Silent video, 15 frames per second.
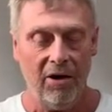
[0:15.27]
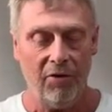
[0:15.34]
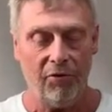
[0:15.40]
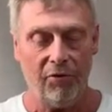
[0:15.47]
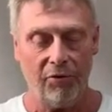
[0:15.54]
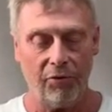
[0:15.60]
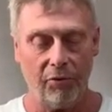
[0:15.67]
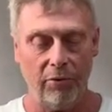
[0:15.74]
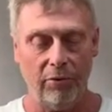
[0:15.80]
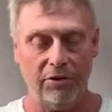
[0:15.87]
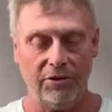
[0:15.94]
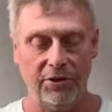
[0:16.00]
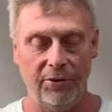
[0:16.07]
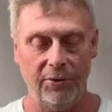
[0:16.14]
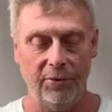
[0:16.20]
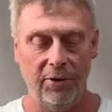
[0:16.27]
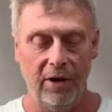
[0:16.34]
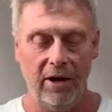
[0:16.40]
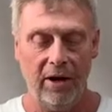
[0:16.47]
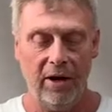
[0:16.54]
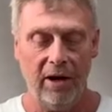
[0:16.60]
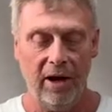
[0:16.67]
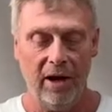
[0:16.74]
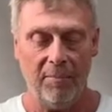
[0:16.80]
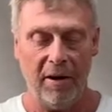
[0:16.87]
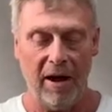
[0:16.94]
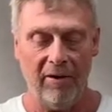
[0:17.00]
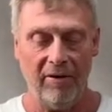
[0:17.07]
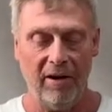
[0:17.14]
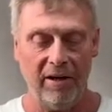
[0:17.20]
through to
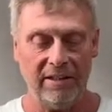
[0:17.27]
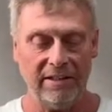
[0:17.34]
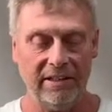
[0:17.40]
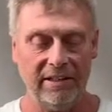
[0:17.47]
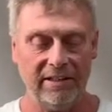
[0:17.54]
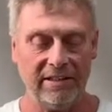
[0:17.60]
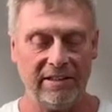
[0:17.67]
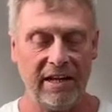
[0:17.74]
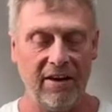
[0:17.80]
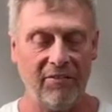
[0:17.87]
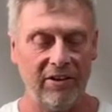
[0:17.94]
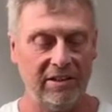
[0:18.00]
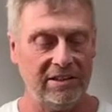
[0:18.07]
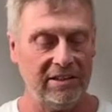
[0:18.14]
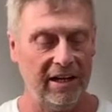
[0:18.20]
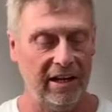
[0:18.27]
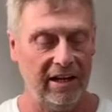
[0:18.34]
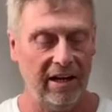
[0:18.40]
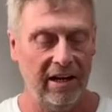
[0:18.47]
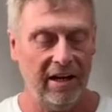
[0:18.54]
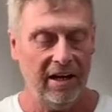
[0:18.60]
about 1970.